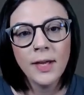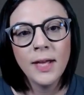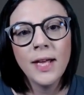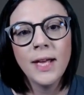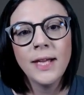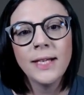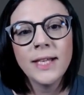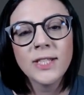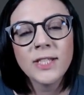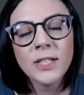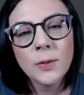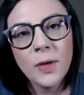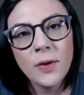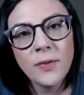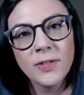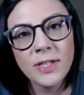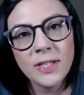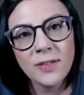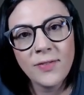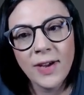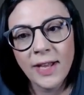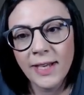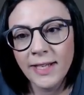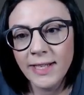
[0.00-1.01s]
Let's go over to
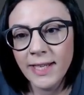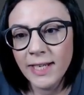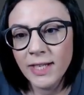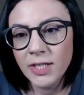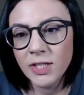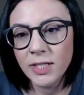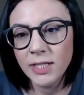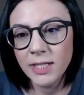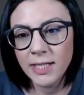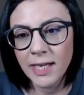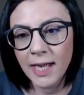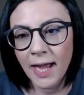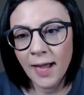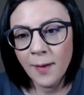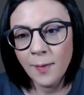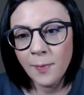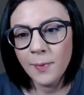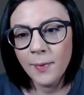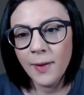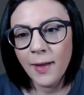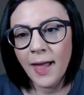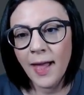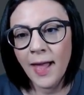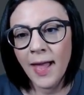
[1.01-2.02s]
the validation
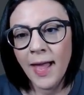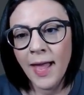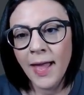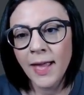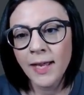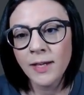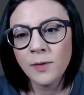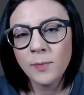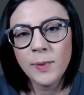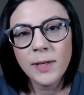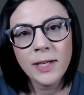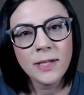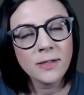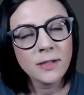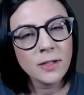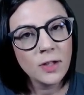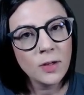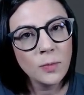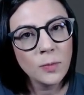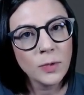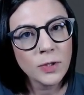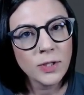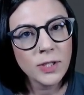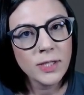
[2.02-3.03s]
tab. And because I
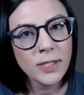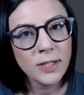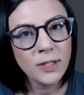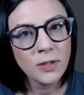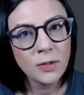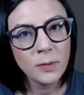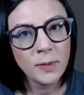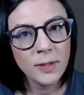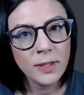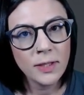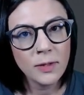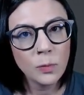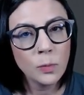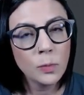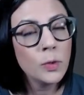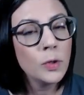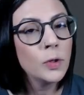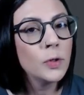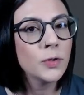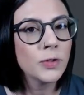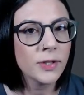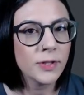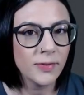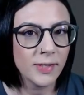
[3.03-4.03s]
don't want to deal with
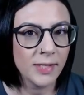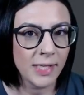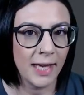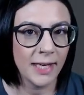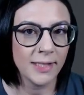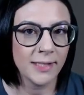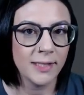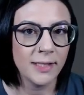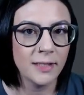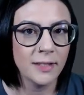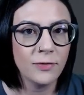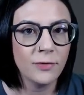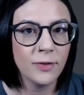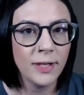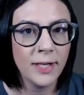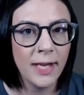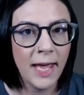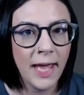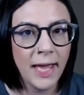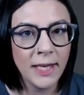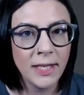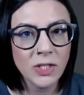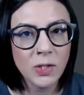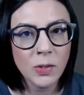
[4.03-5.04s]
walls of text in the front
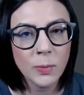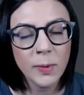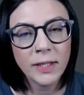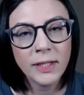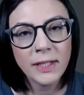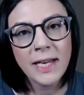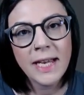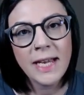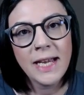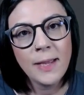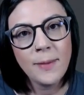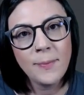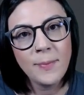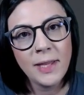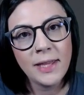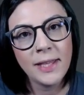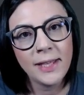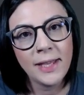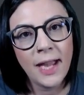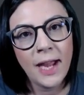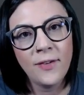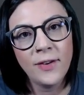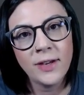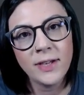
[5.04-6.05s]
end, we're going to limit the
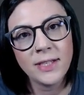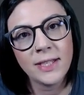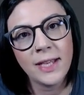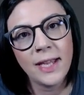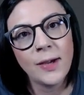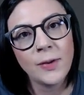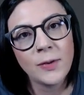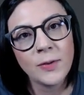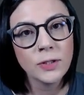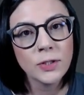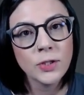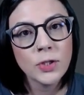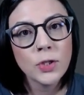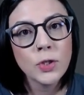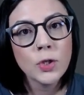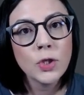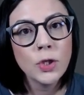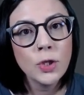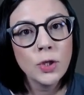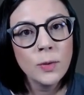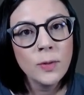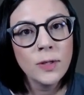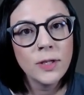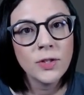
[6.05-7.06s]
character count to
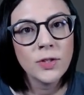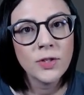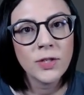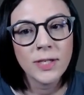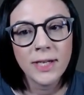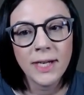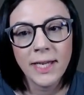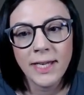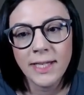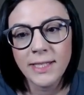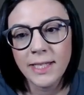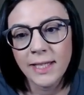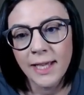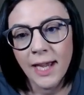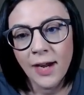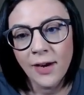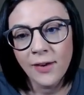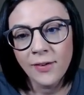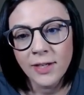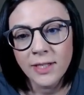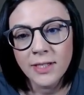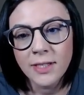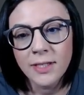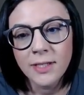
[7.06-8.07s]
280
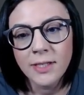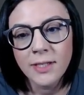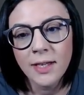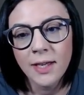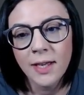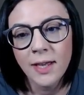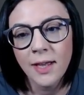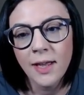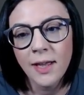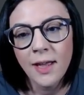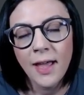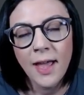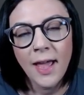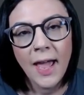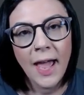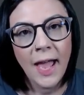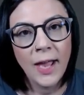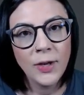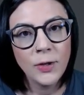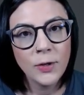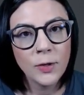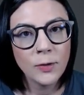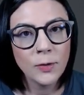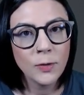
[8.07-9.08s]
characters.
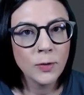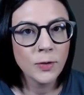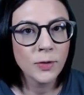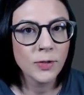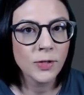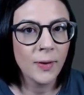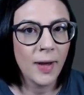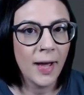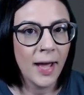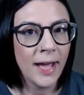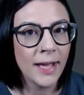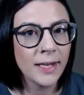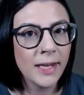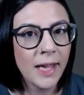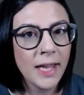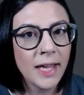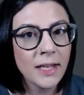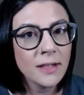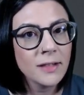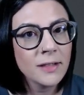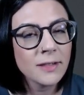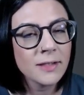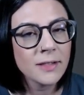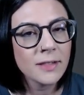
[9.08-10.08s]
And you can also add a
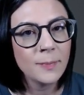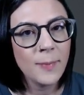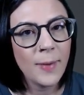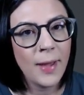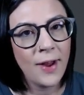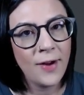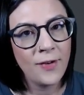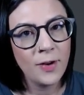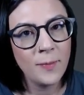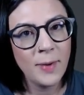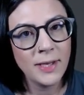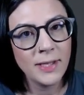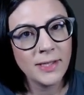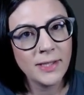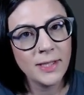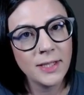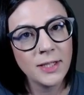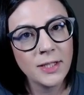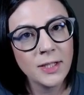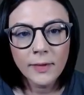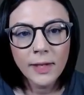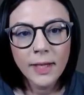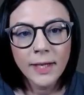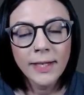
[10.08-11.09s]
custom error
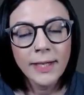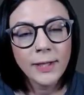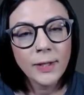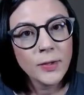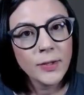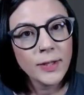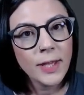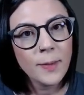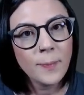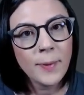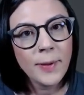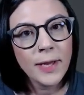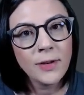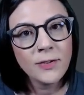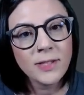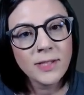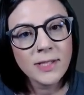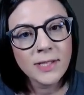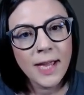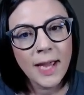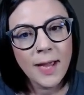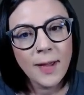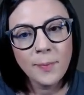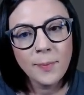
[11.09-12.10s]
message. Click on the Appearance
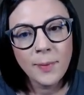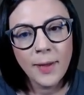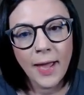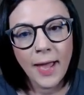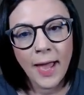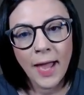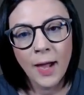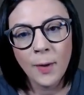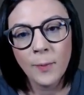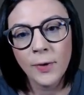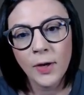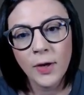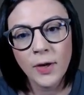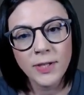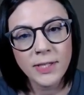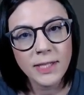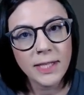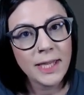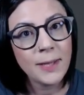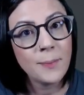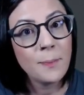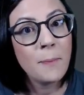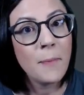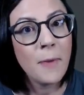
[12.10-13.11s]
tab, and we're going to
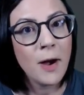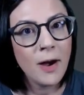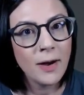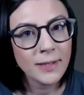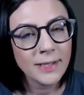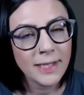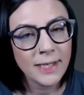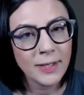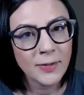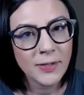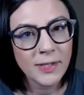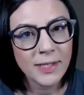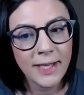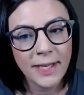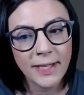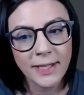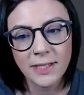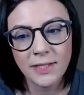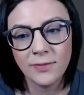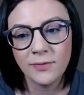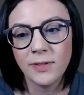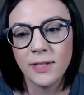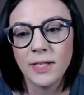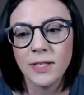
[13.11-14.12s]
keep Markdown
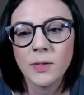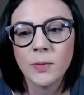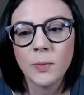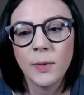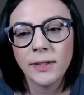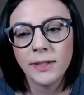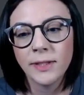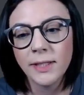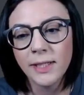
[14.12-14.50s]
selected for this one.